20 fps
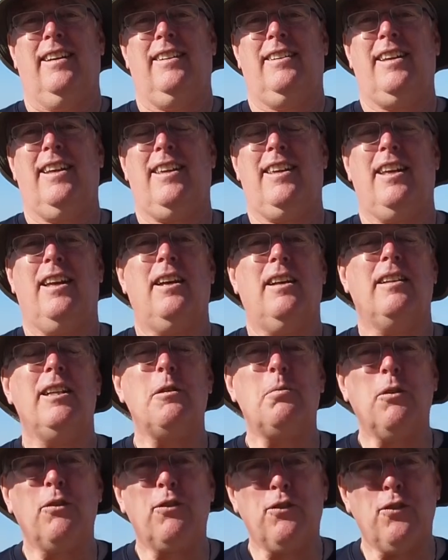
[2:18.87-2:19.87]
taking a
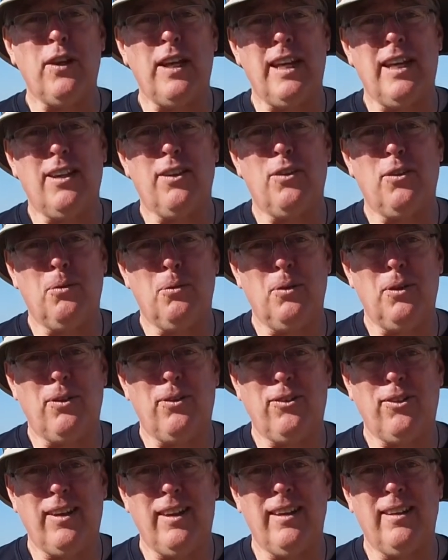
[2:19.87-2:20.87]
leap of faith with
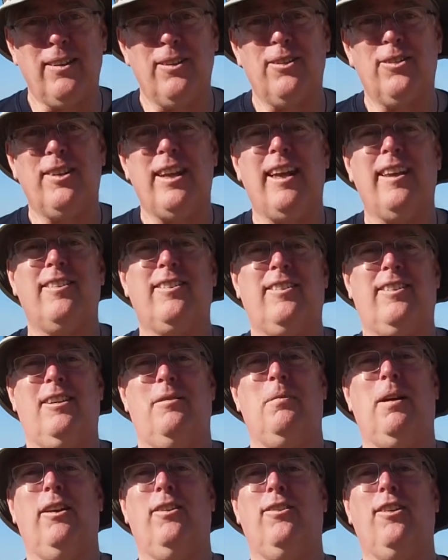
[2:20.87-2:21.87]
Sailor's Desk
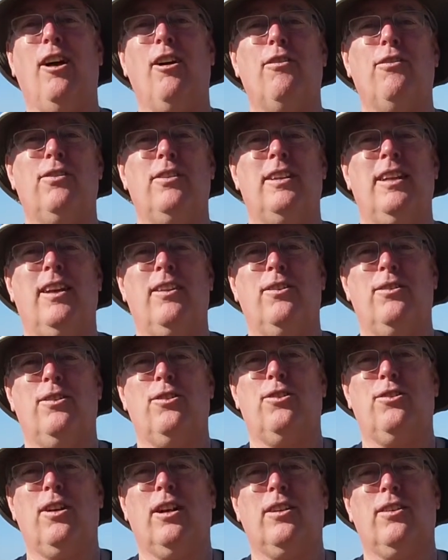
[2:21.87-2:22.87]
and myself and the other
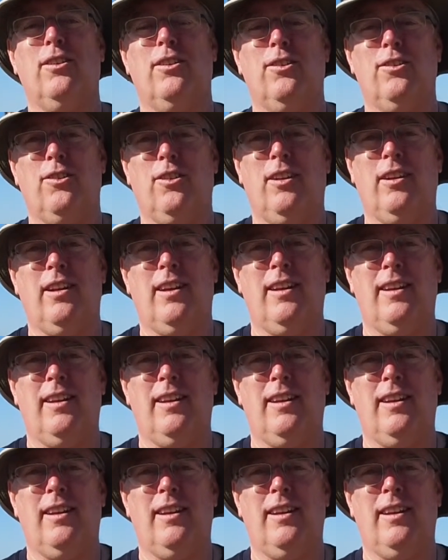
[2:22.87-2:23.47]
instructors and,